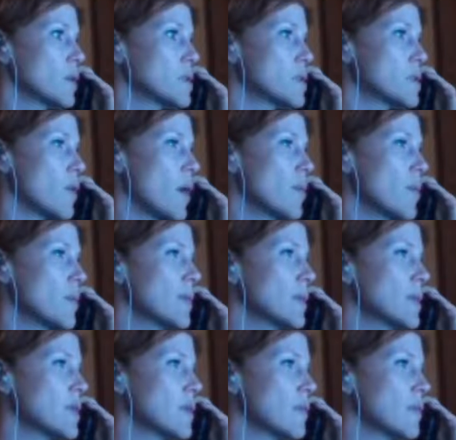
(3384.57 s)
the
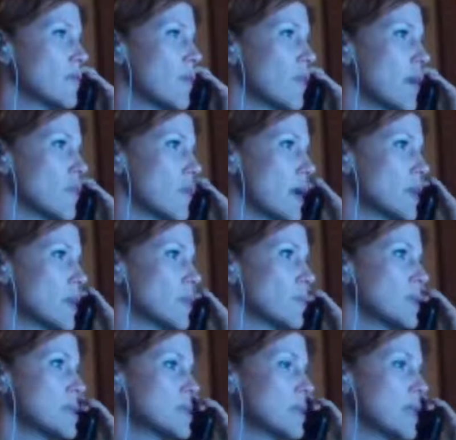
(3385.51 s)
probability that 5 randomly
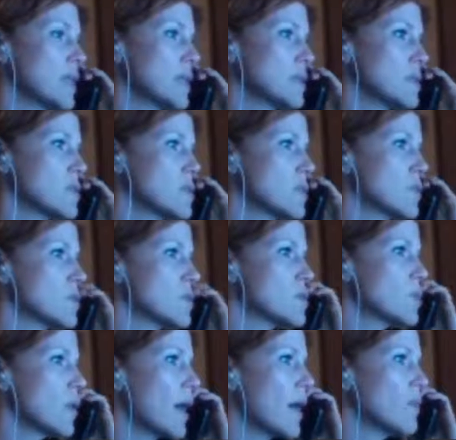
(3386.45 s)
selected students will
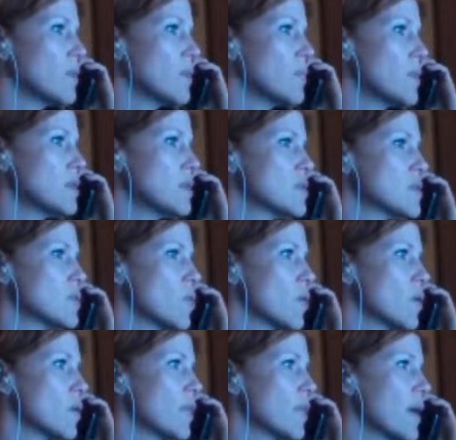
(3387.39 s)
have a mean
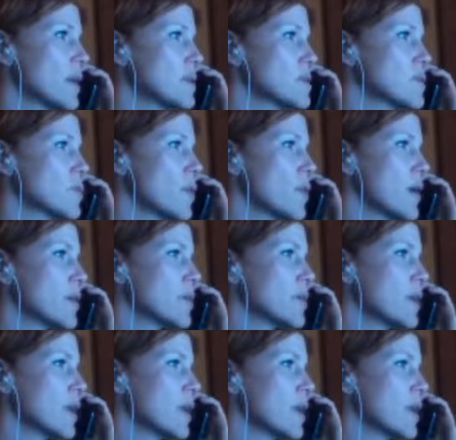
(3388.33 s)
score that is greater
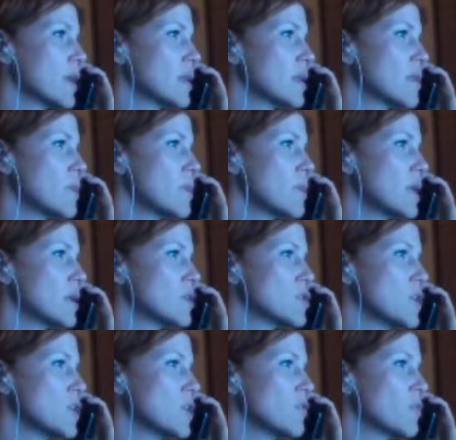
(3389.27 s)
than the mean
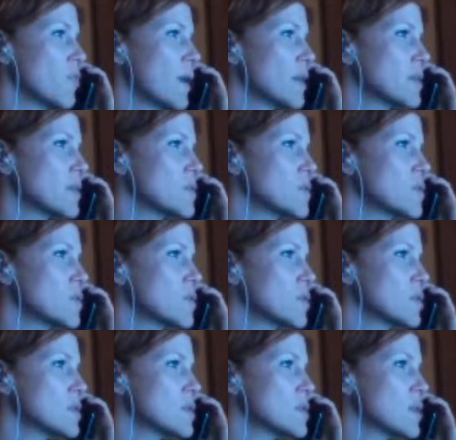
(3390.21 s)
achieved by the
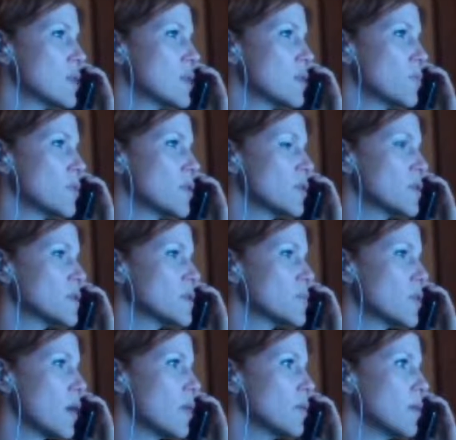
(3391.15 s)
students in the previous
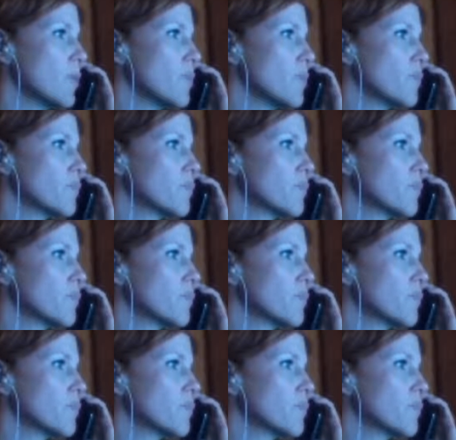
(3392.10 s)
problem?